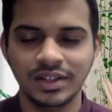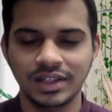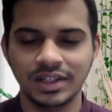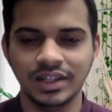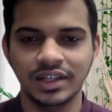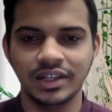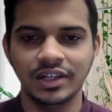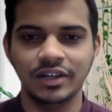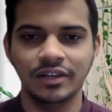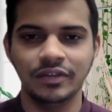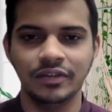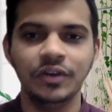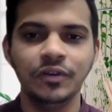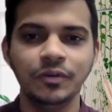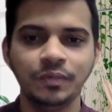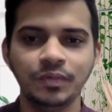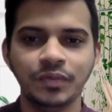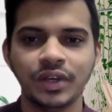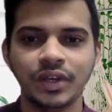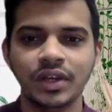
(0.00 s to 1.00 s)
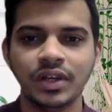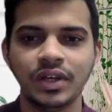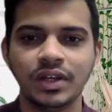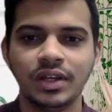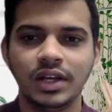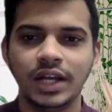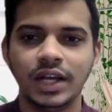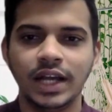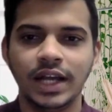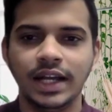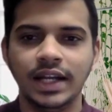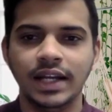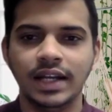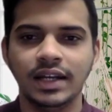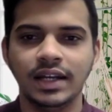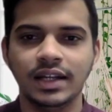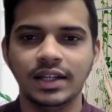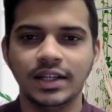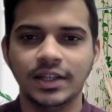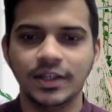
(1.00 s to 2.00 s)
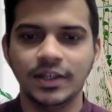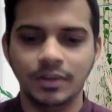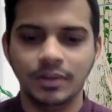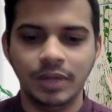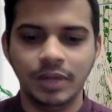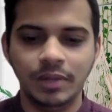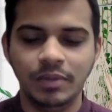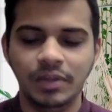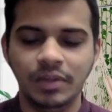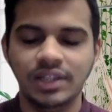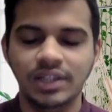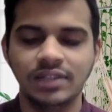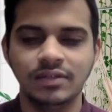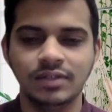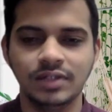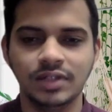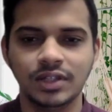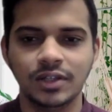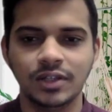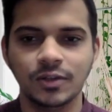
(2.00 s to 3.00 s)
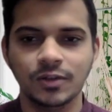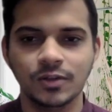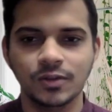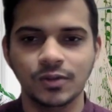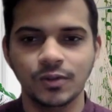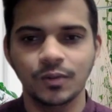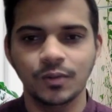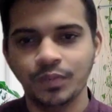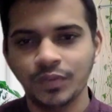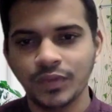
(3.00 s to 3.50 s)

the interview, and they will be pleased with it also.